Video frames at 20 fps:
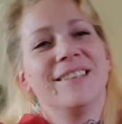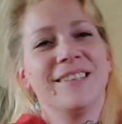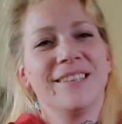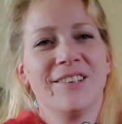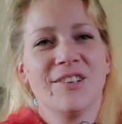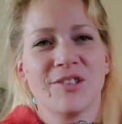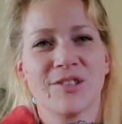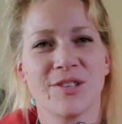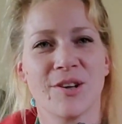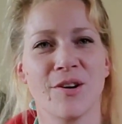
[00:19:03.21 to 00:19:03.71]

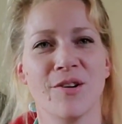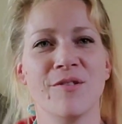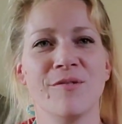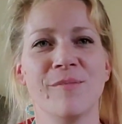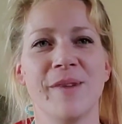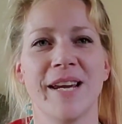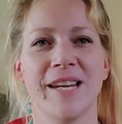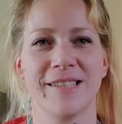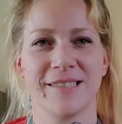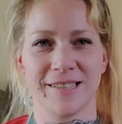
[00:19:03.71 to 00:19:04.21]
you're so
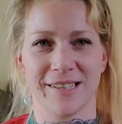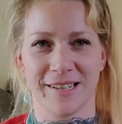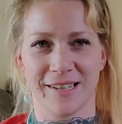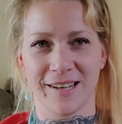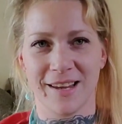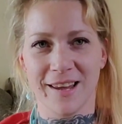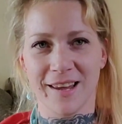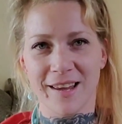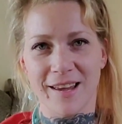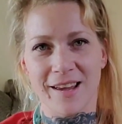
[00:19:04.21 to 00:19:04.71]
amazing.
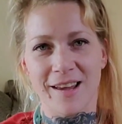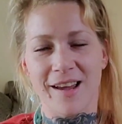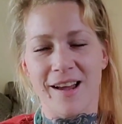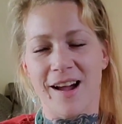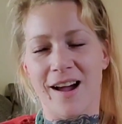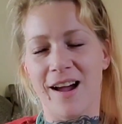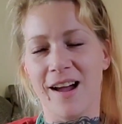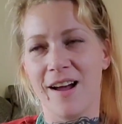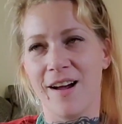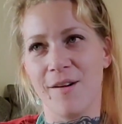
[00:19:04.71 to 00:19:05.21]

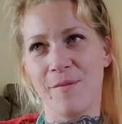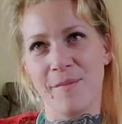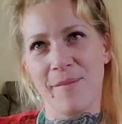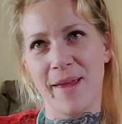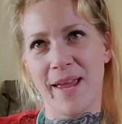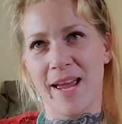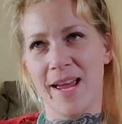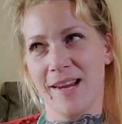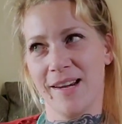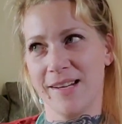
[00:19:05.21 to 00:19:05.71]
Oh
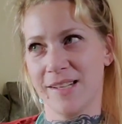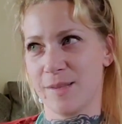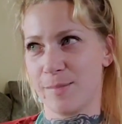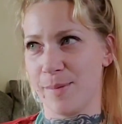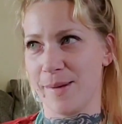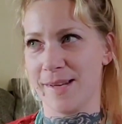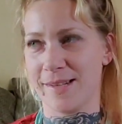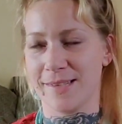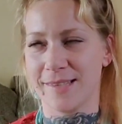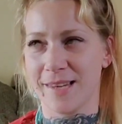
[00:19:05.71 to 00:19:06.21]
man, it's
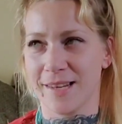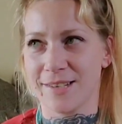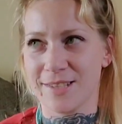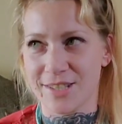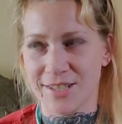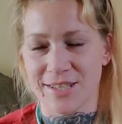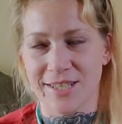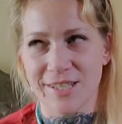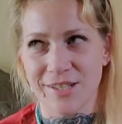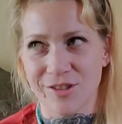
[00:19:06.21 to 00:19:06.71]
been such
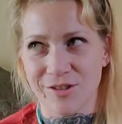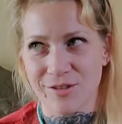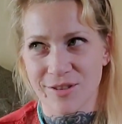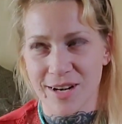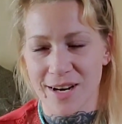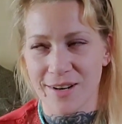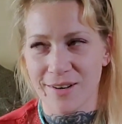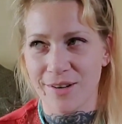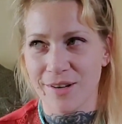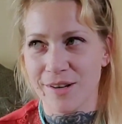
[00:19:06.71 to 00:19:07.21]
a
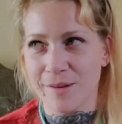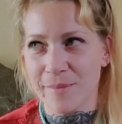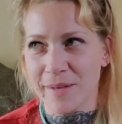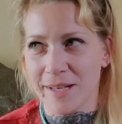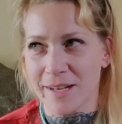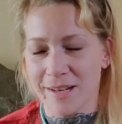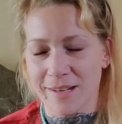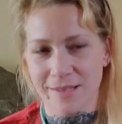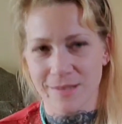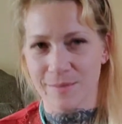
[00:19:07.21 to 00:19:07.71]
struggle
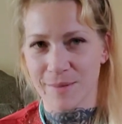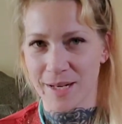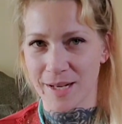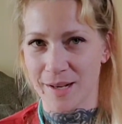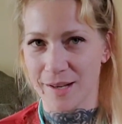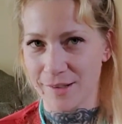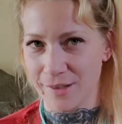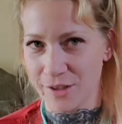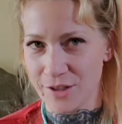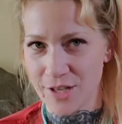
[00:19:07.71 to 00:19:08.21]
because my
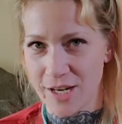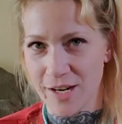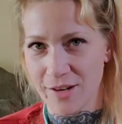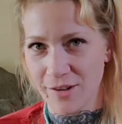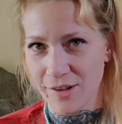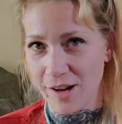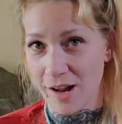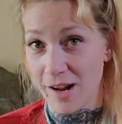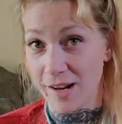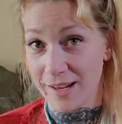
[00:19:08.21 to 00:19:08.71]
other
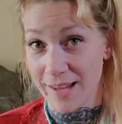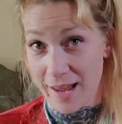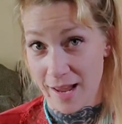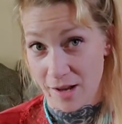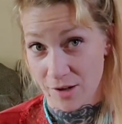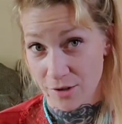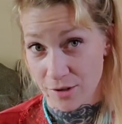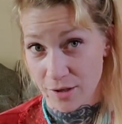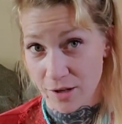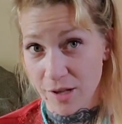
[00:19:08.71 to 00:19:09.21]
channel got
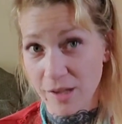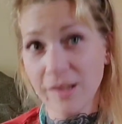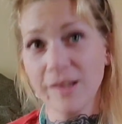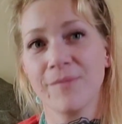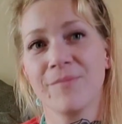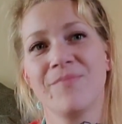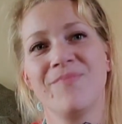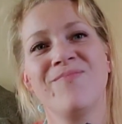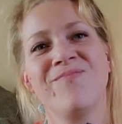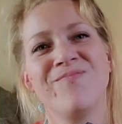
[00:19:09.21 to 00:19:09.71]
canceled
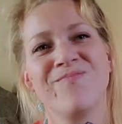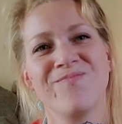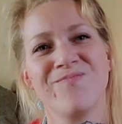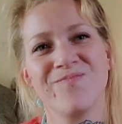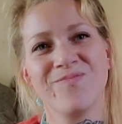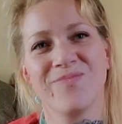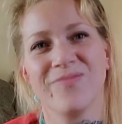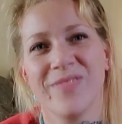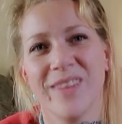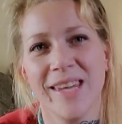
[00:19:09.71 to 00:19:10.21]

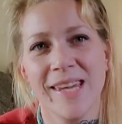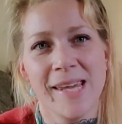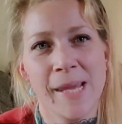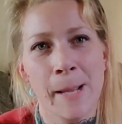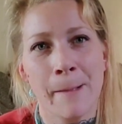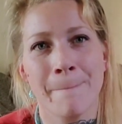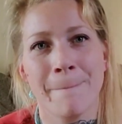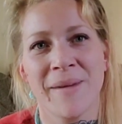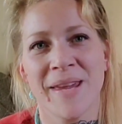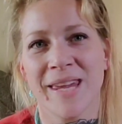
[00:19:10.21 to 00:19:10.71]

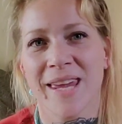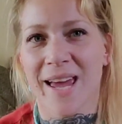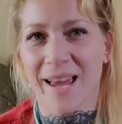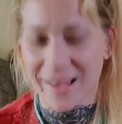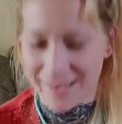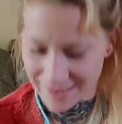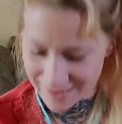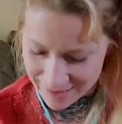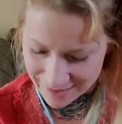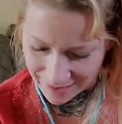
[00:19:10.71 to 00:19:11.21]

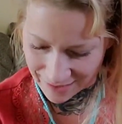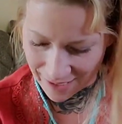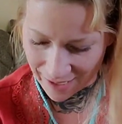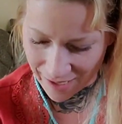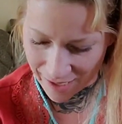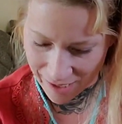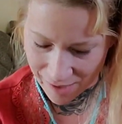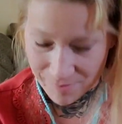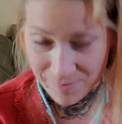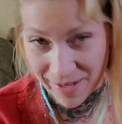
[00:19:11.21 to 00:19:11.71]
because
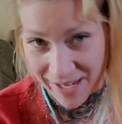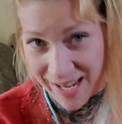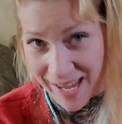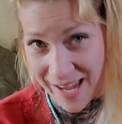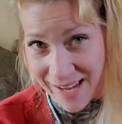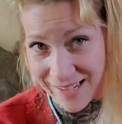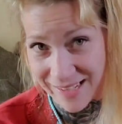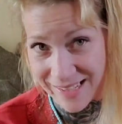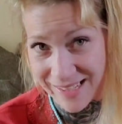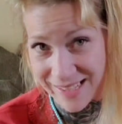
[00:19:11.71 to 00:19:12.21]
my
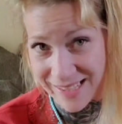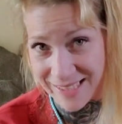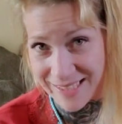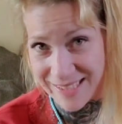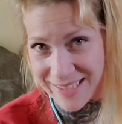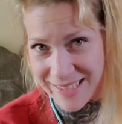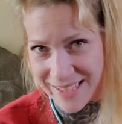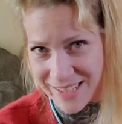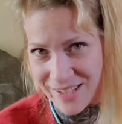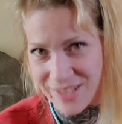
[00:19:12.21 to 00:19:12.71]
editing
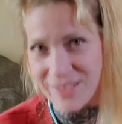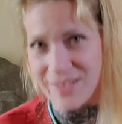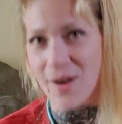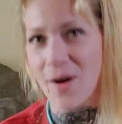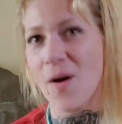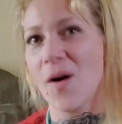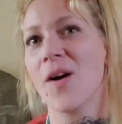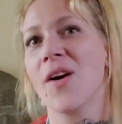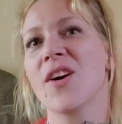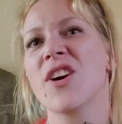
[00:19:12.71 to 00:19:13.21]
skills
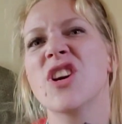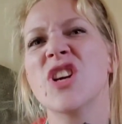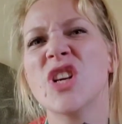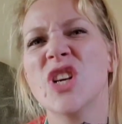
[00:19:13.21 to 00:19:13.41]
are